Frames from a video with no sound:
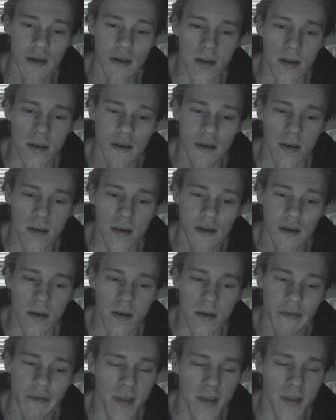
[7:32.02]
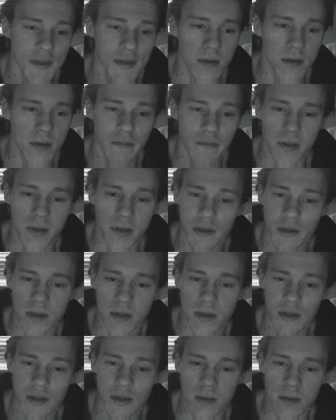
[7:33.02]
things aren't feeling good,
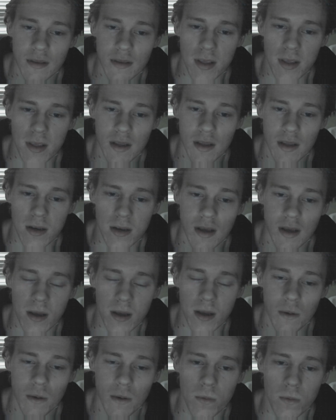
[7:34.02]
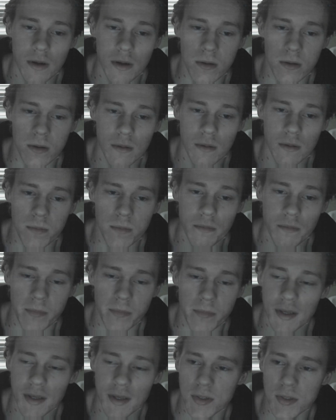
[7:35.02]
then I will make
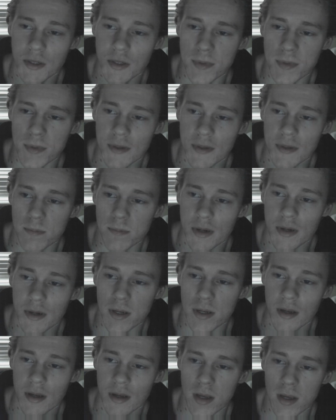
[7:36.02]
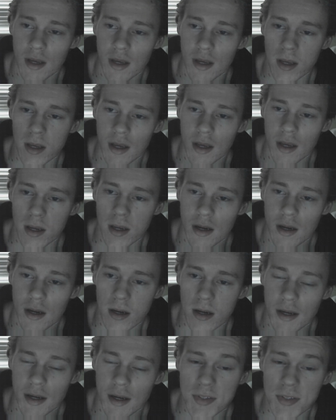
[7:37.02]
adjustments. But I just have a
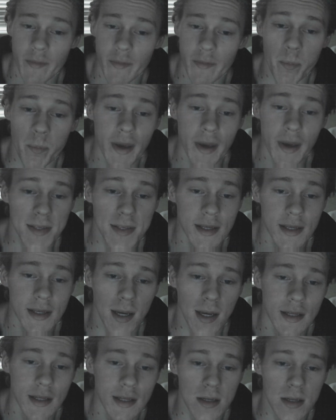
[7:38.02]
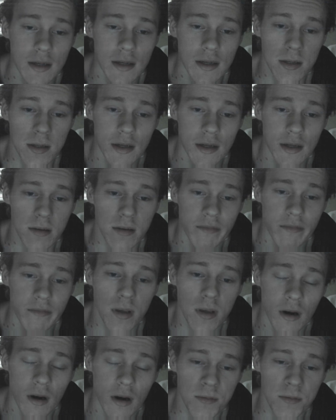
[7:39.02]
basic idea of the carbs and
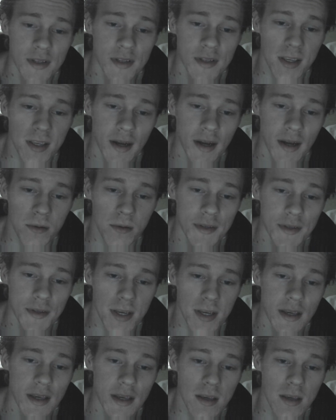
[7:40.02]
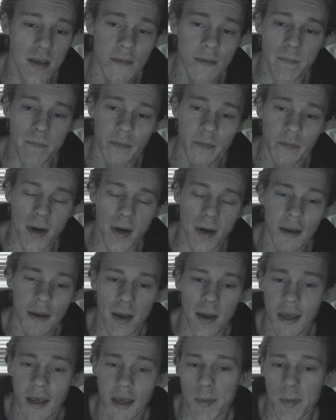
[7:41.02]
calories I eat, but I keep a
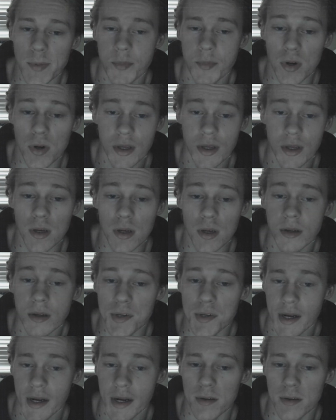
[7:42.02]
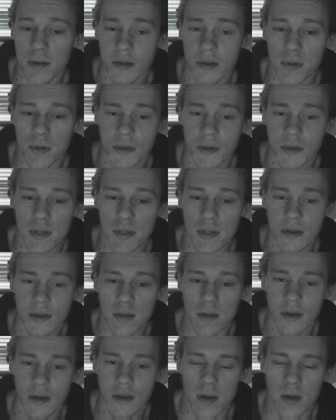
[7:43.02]
pretty good track on the protein.
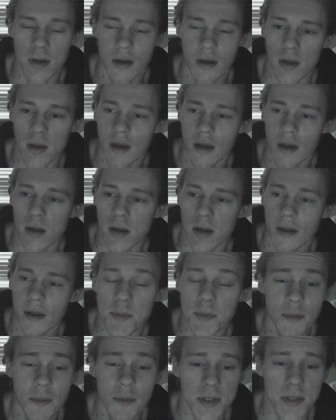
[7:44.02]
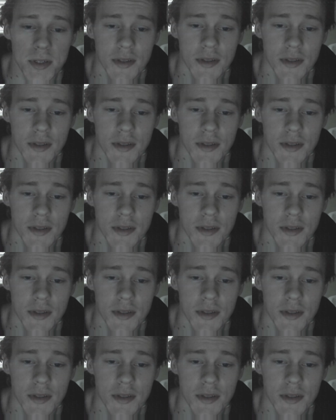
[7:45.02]
That's pretty much diet.